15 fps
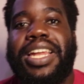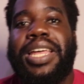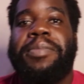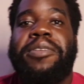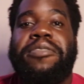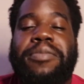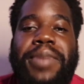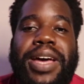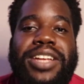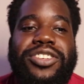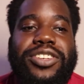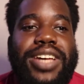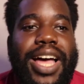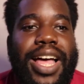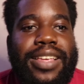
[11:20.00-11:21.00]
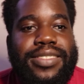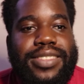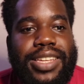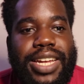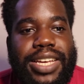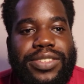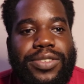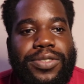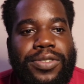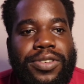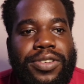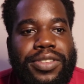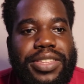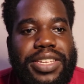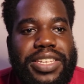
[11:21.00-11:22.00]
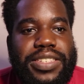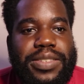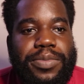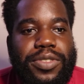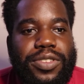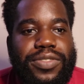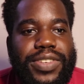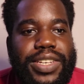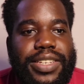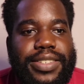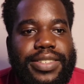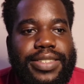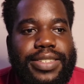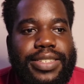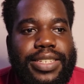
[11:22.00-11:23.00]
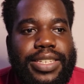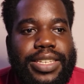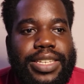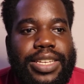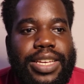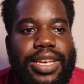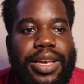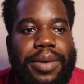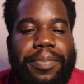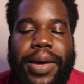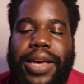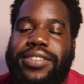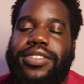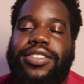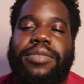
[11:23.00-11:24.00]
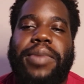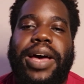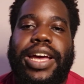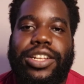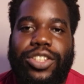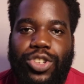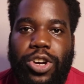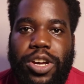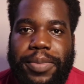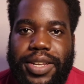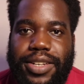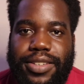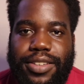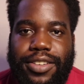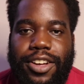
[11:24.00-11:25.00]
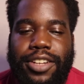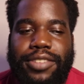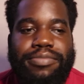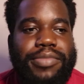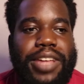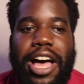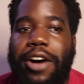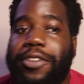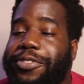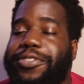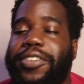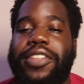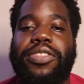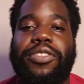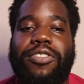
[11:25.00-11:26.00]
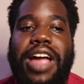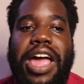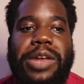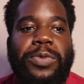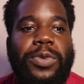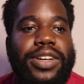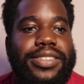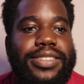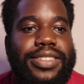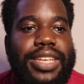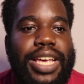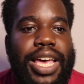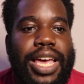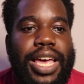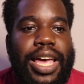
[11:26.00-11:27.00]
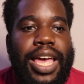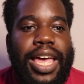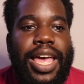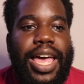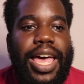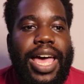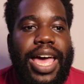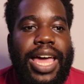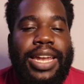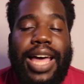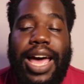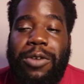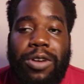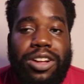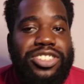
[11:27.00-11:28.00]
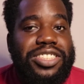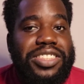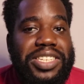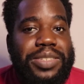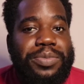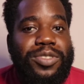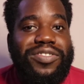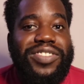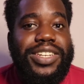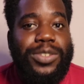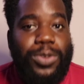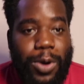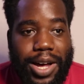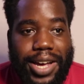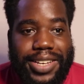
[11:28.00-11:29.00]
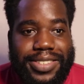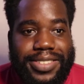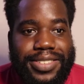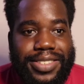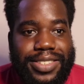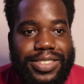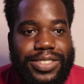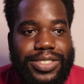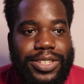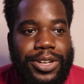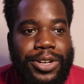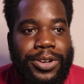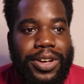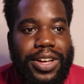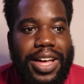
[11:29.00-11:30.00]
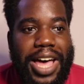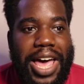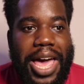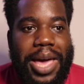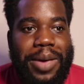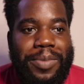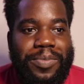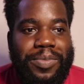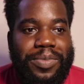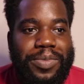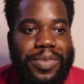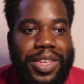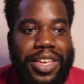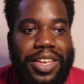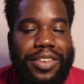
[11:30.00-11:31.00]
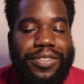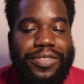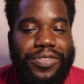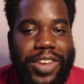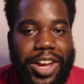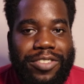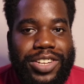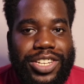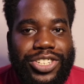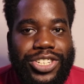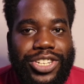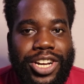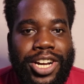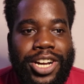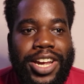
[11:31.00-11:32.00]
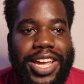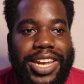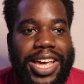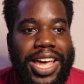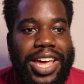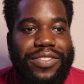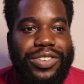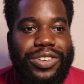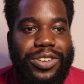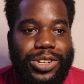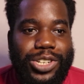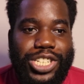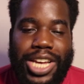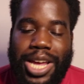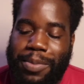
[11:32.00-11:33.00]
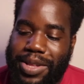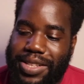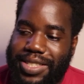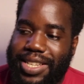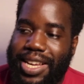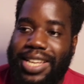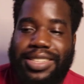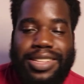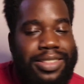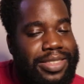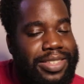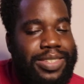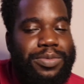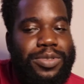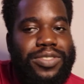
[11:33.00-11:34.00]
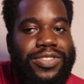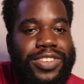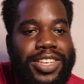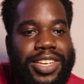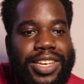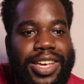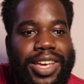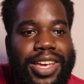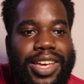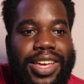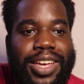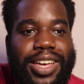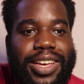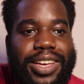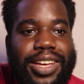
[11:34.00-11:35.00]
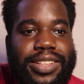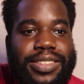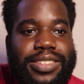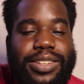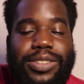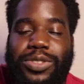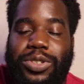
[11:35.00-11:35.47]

Let me remind you guys that I score these movies based on my enjoyment, on how fun the ride was. And I watched this movie twice, so I'm very sure and I have no shame in saying that this movie gets a